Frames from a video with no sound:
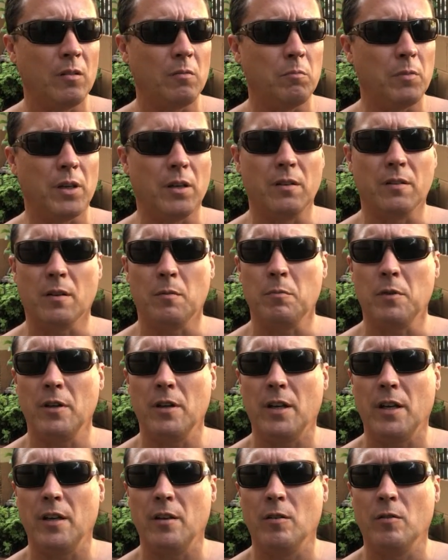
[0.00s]
because I'm gonna
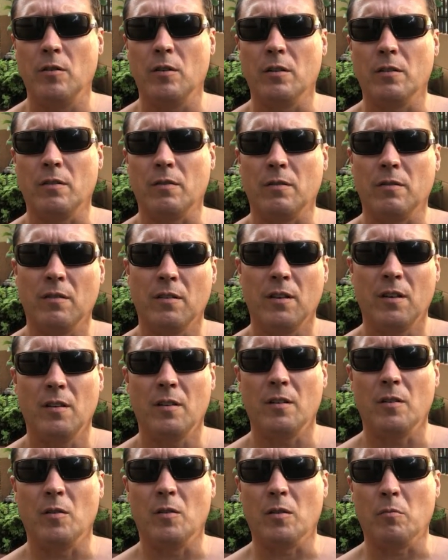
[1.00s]
get on
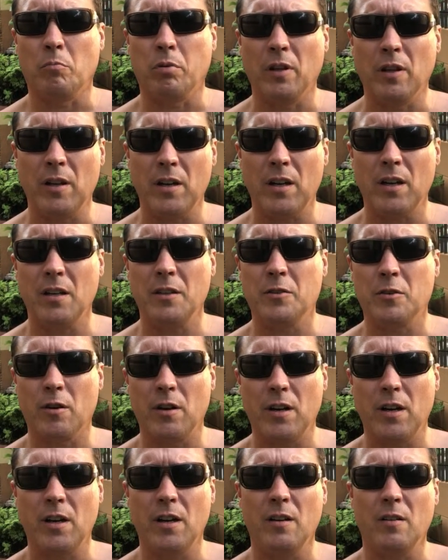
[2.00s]
a plane,
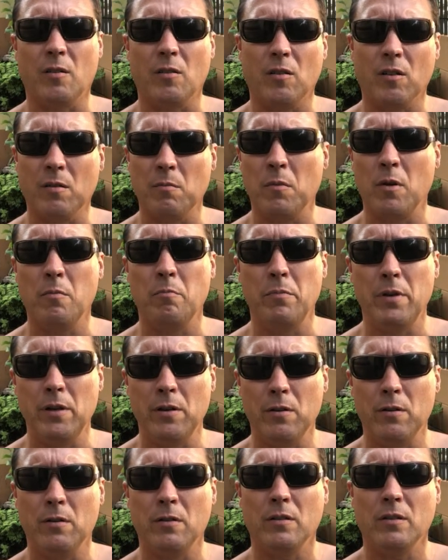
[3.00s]
train, or
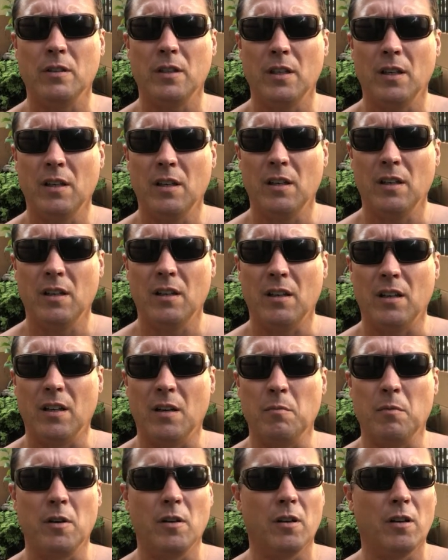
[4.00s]
automobile, and
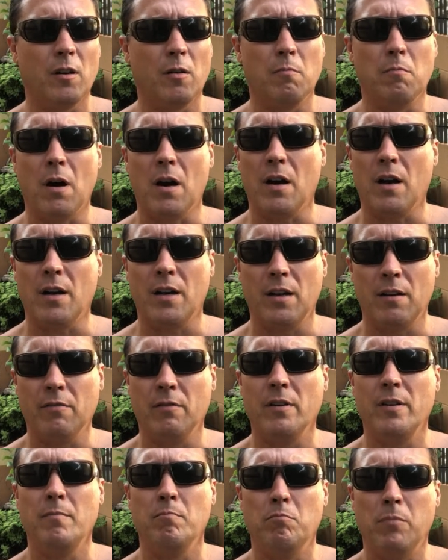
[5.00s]
I'm gonna go buy
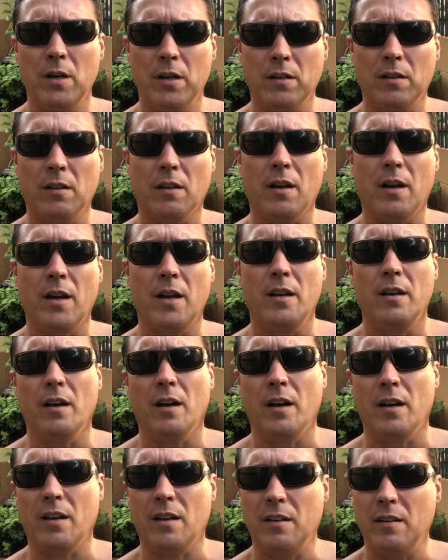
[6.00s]
every Bud Light
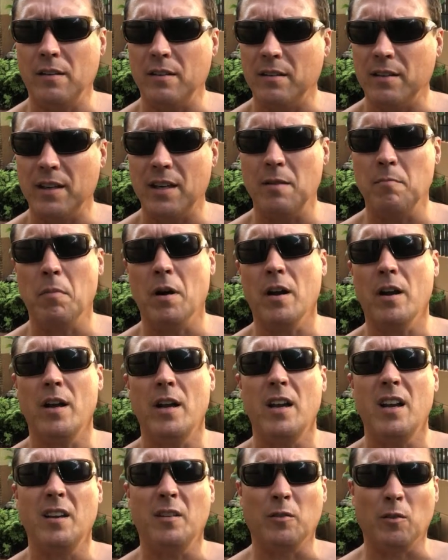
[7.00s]
I can get my
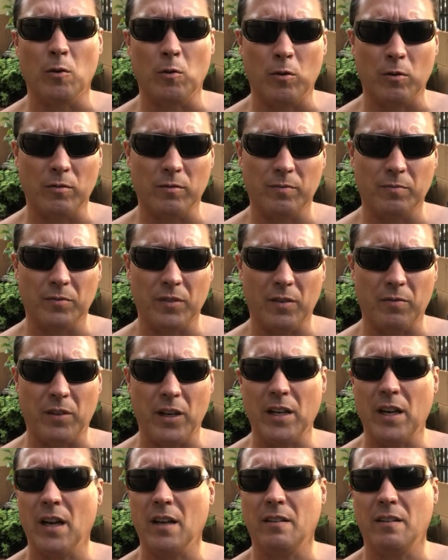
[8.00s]
hands on. If
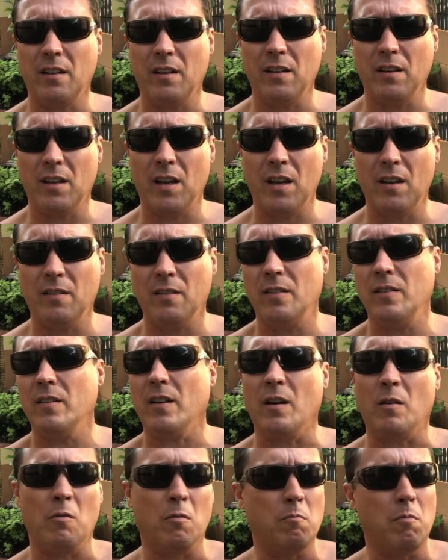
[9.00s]
they got 10 cases,
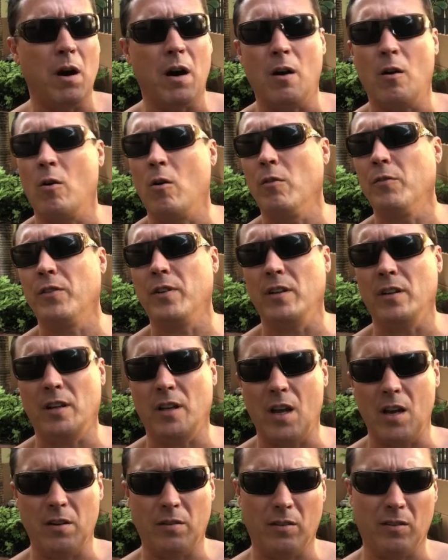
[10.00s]
I will buy all 10
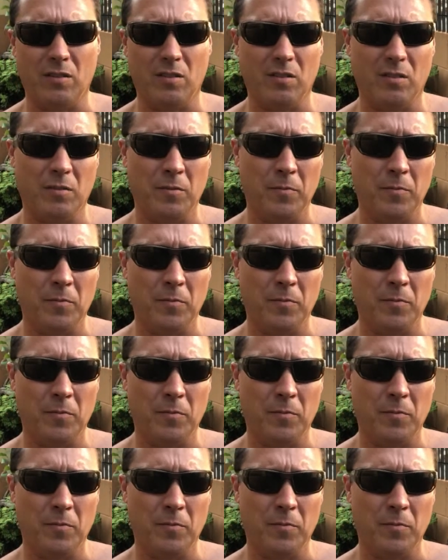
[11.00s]
cases.